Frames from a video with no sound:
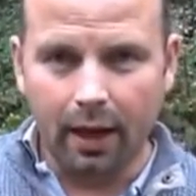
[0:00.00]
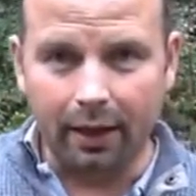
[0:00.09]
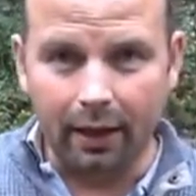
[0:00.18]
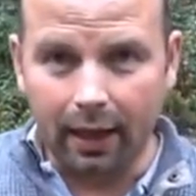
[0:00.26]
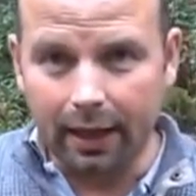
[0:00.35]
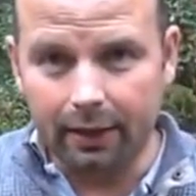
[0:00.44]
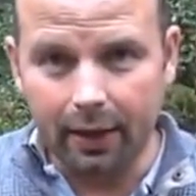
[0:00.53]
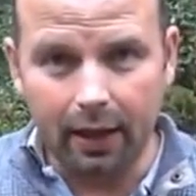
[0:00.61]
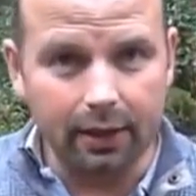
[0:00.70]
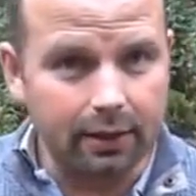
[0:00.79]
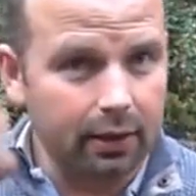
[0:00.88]
And I like
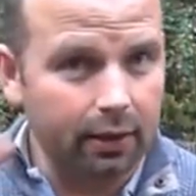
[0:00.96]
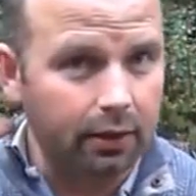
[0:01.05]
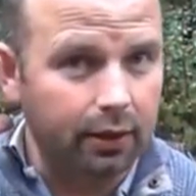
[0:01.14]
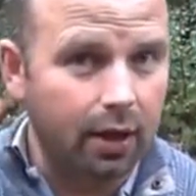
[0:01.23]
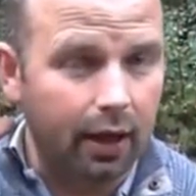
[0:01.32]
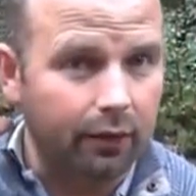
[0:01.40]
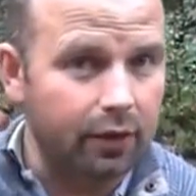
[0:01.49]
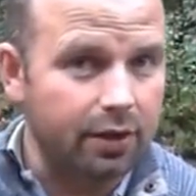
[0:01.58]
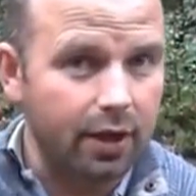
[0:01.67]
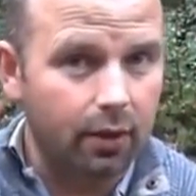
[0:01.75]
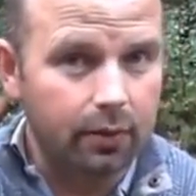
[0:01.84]
the idea that you can have
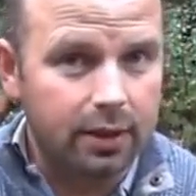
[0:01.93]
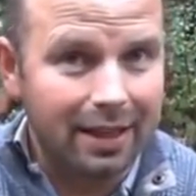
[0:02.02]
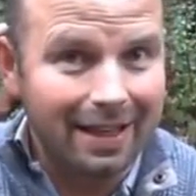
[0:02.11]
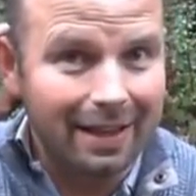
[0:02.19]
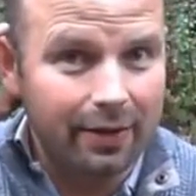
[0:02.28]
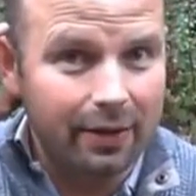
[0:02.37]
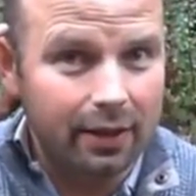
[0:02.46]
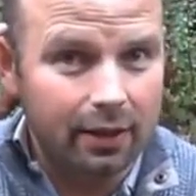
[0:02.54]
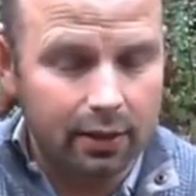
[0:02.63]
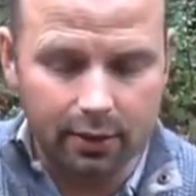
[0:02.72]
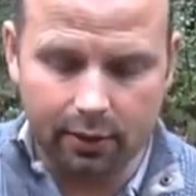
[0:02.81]
the sounds in the
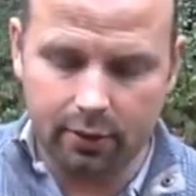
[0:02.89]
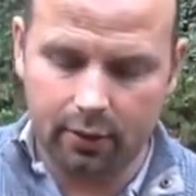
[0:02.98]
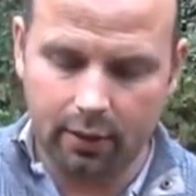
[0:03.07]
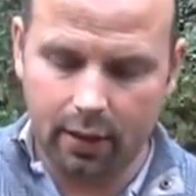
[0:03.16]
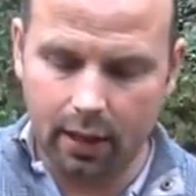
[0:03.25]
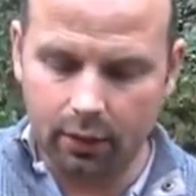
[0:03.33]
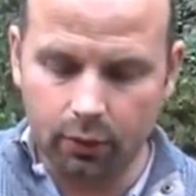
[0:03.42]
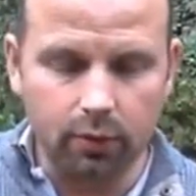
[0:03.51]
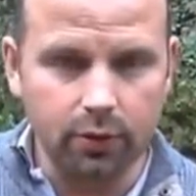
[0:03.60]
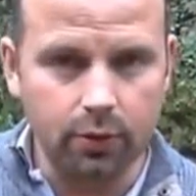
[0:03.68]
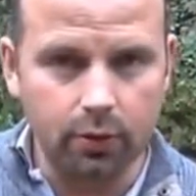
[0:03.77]
ears and
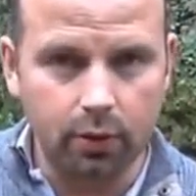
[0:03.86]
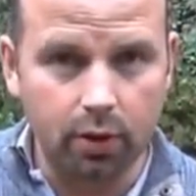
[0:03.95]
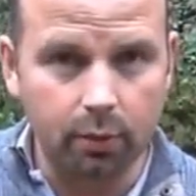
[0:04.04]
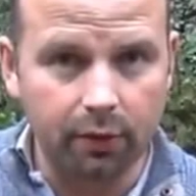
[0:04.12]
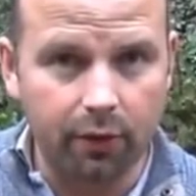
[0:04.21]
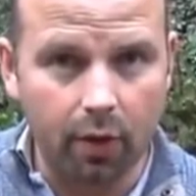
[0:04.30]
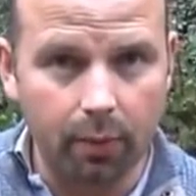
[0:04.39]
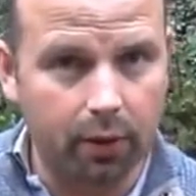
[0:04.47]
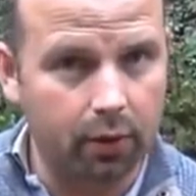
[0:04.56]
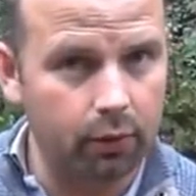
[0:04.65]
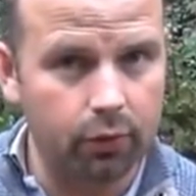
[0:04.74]
also coming from
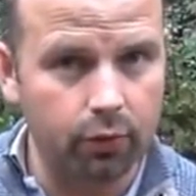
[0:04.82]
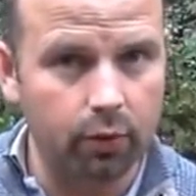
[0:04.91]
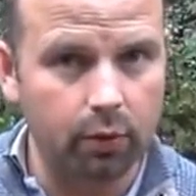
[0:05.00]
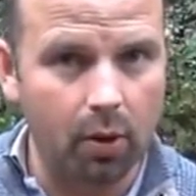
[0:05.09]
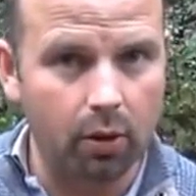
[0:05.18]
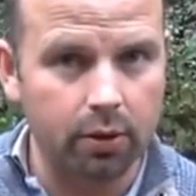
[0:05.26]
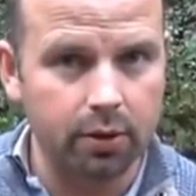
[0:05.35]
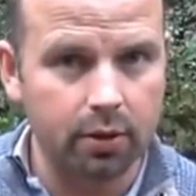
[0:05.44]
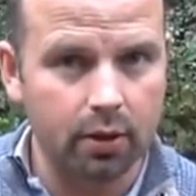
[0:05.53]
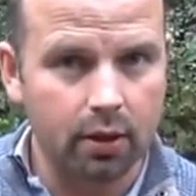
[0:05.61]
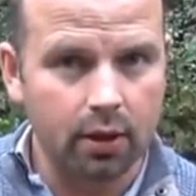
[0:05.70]
the control
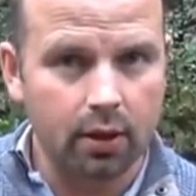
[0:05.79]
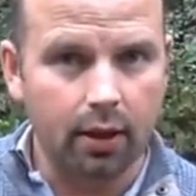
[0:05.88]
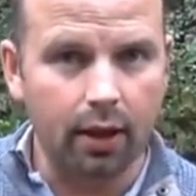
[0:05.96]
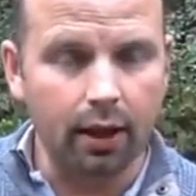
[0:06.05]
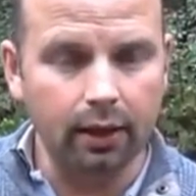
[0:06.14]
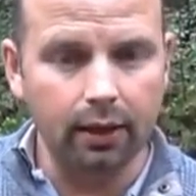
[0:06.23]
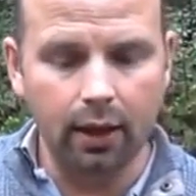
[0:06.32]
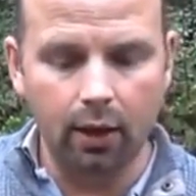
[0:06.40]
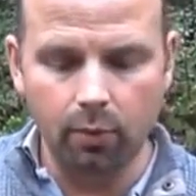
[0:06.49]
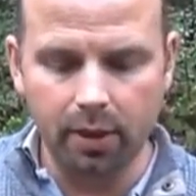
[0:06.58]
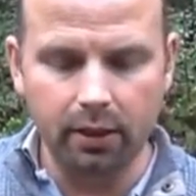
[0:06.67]
box. That'll
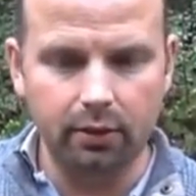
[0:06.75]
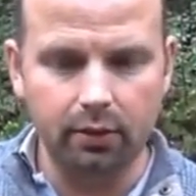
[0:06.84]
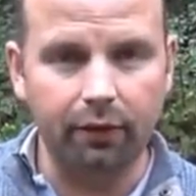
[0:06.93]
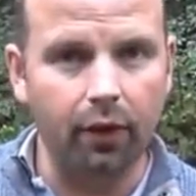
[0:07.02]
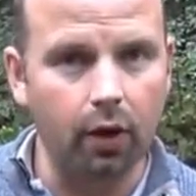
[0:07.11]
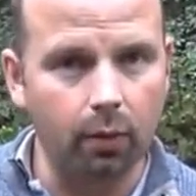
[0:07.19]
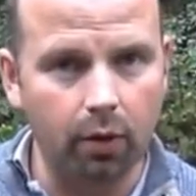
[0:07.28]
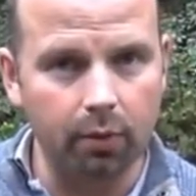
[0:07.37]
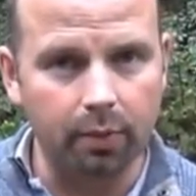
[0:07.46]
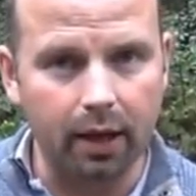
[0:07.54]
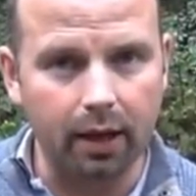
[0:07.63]
allow me to follow
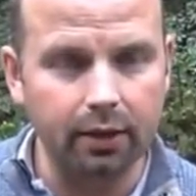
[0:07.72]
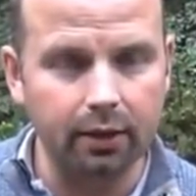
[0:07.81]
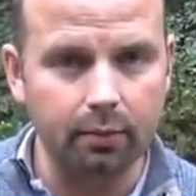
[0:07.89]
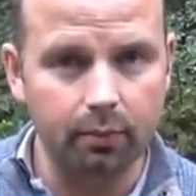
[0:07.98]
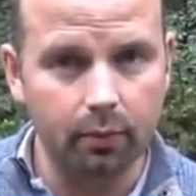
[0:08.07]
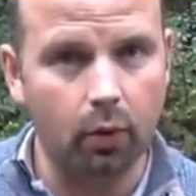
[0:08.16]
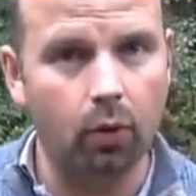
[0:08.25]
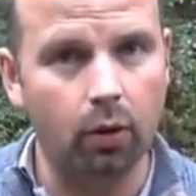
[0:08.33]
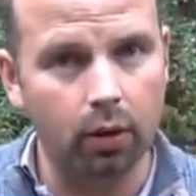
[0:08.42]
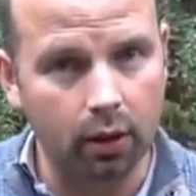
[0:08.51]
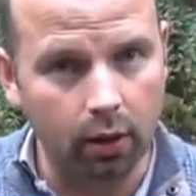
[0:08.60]
on behind him
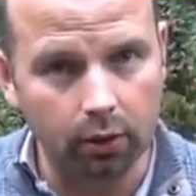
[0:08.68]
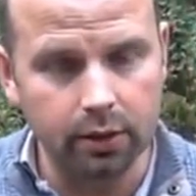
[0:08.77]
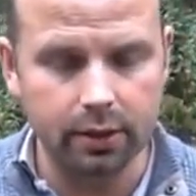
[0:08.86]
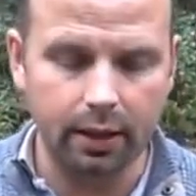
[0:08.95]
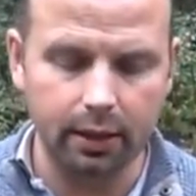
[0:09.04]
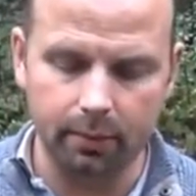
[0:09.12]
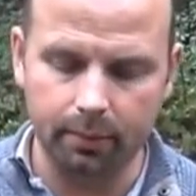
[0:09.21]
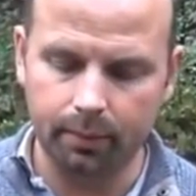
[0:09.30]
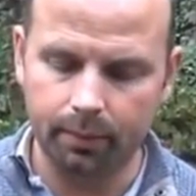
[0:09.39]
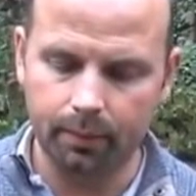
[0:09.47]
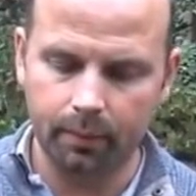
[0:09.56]
or alongside him,